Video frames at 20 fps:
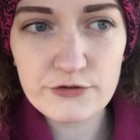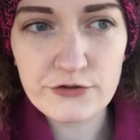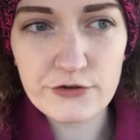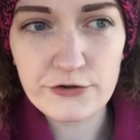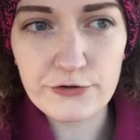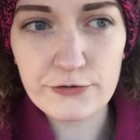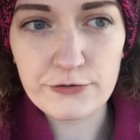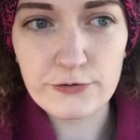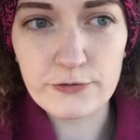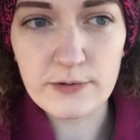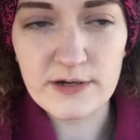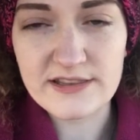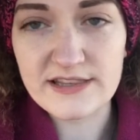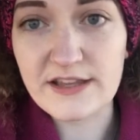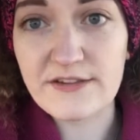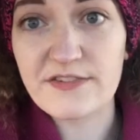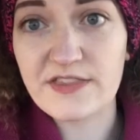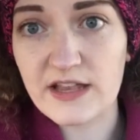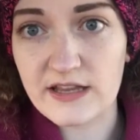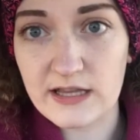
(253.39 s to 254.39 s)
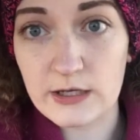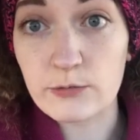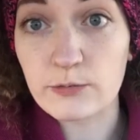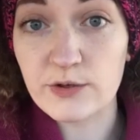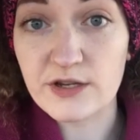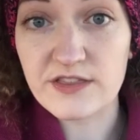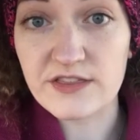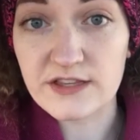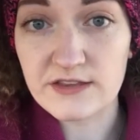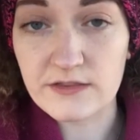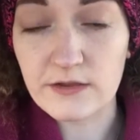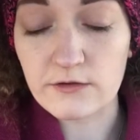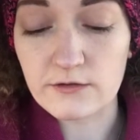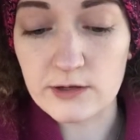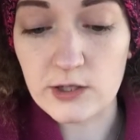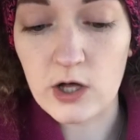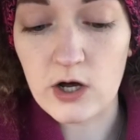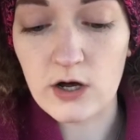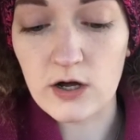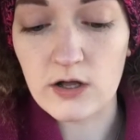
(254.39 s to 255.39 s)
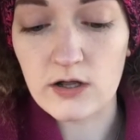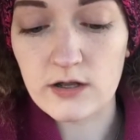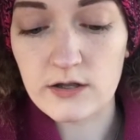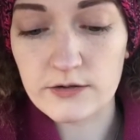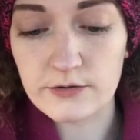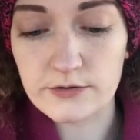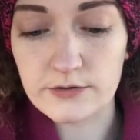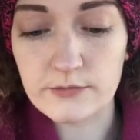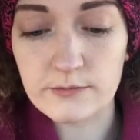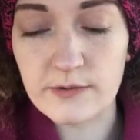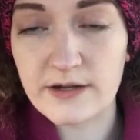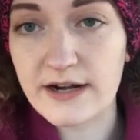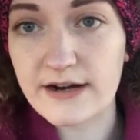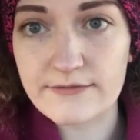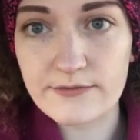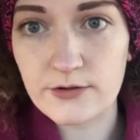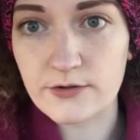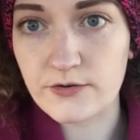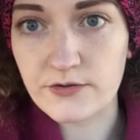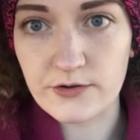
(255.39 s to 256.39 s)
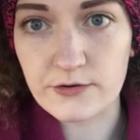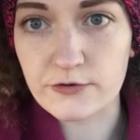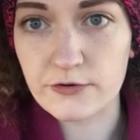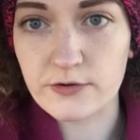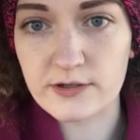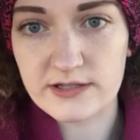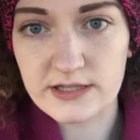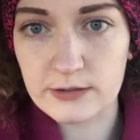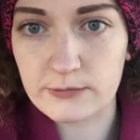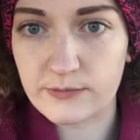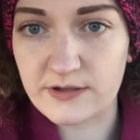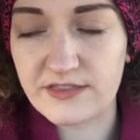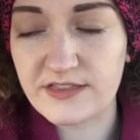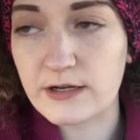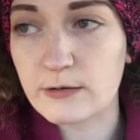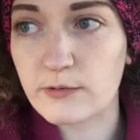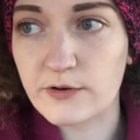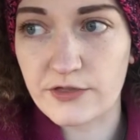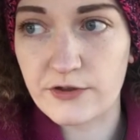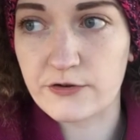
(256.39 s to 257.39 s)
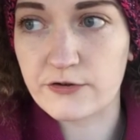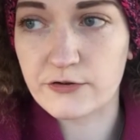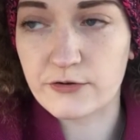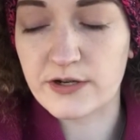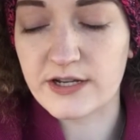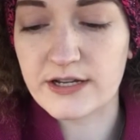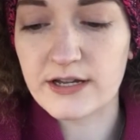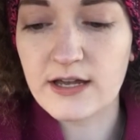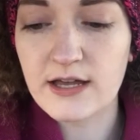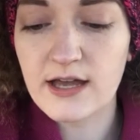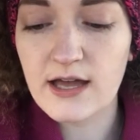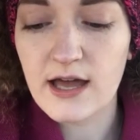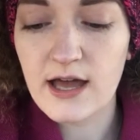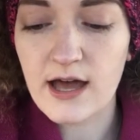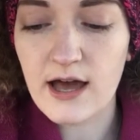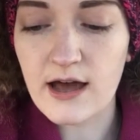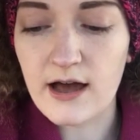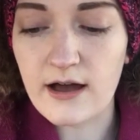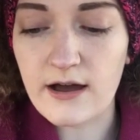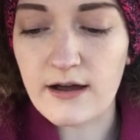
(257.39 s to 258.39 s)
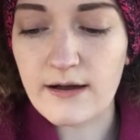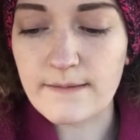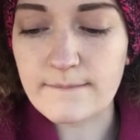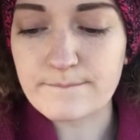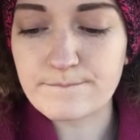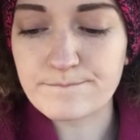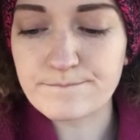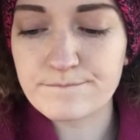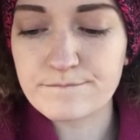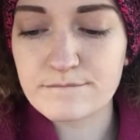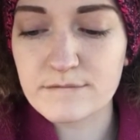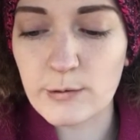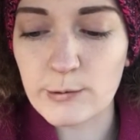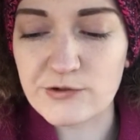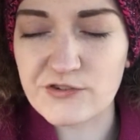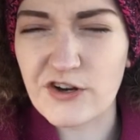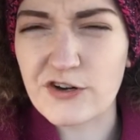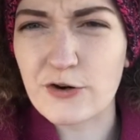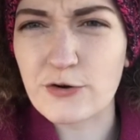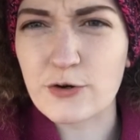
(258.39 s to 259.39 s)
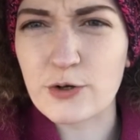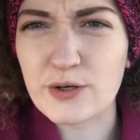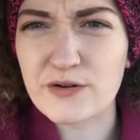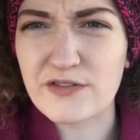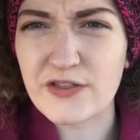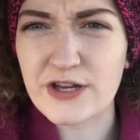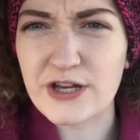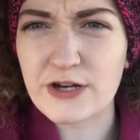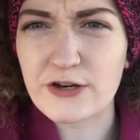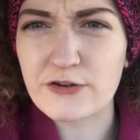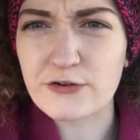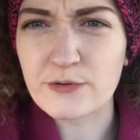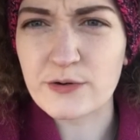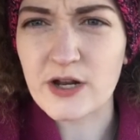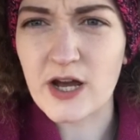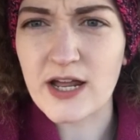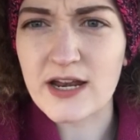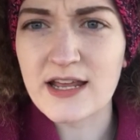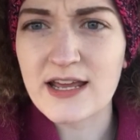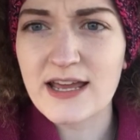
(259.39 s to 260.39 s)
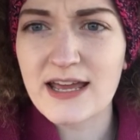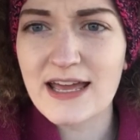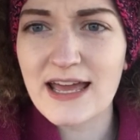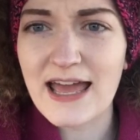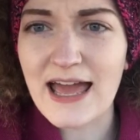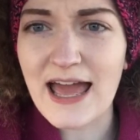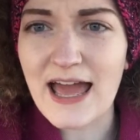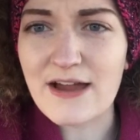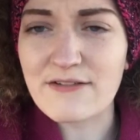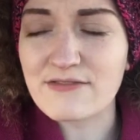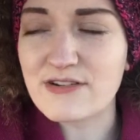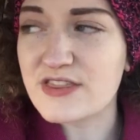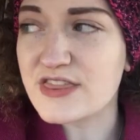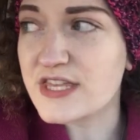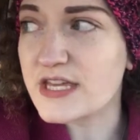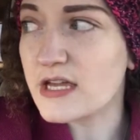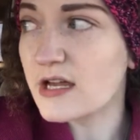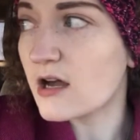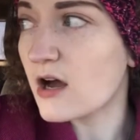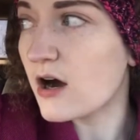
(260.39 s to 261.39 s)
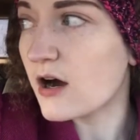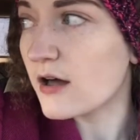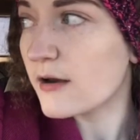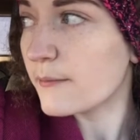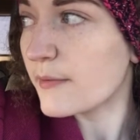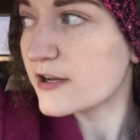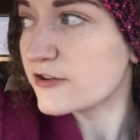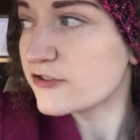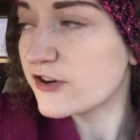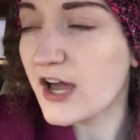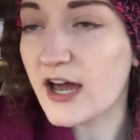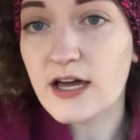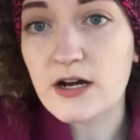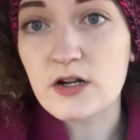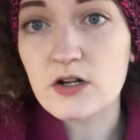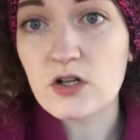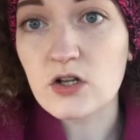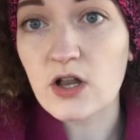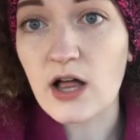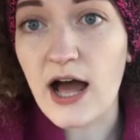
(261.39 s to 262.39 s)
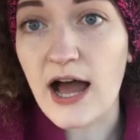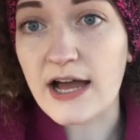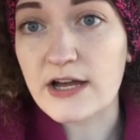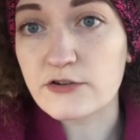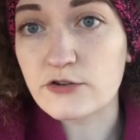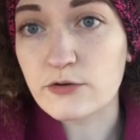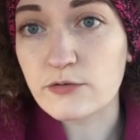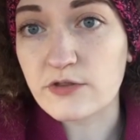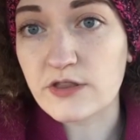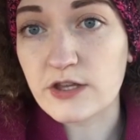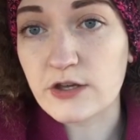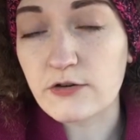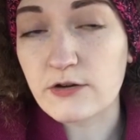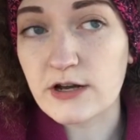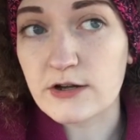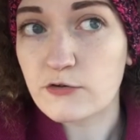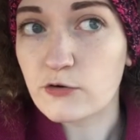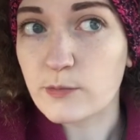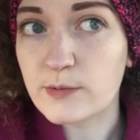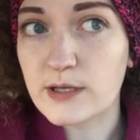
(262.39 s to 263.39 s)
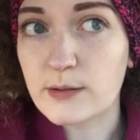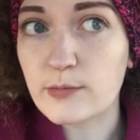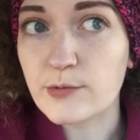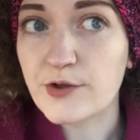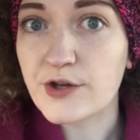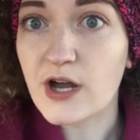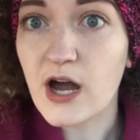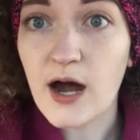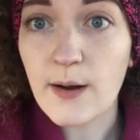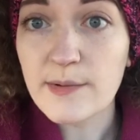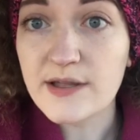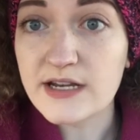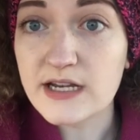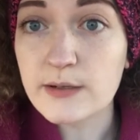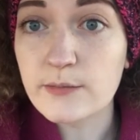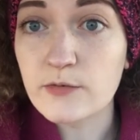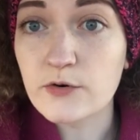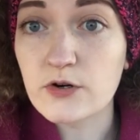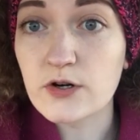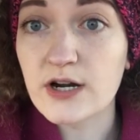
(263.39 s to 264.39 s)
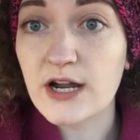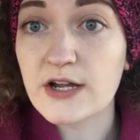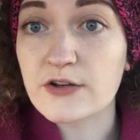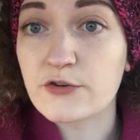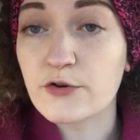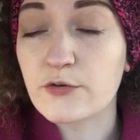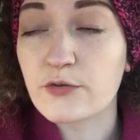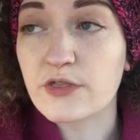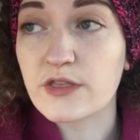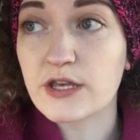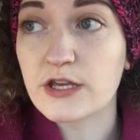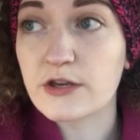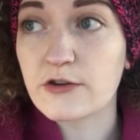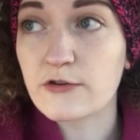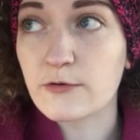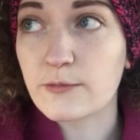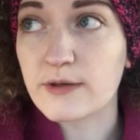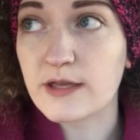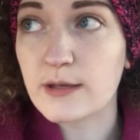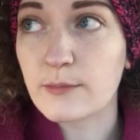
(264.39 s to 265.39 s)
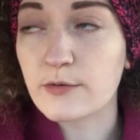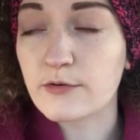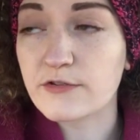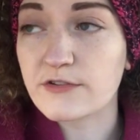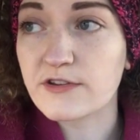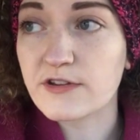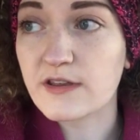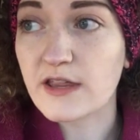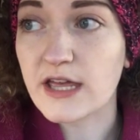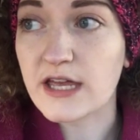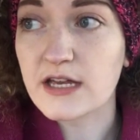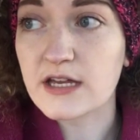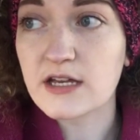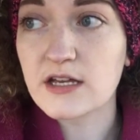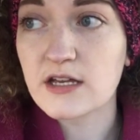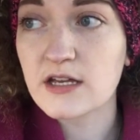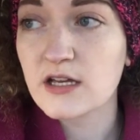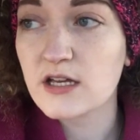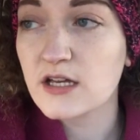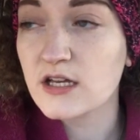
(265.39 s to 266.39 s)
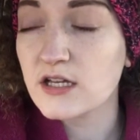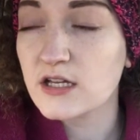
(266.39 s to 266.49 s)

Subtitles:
to, unless they like rethink this law or whatever they're doing, like rethink what they're doing, which I don't know if they're going to do or not, everything on my channel, I don't think you guys will be able to comment anymore. I don't think you'll be able to like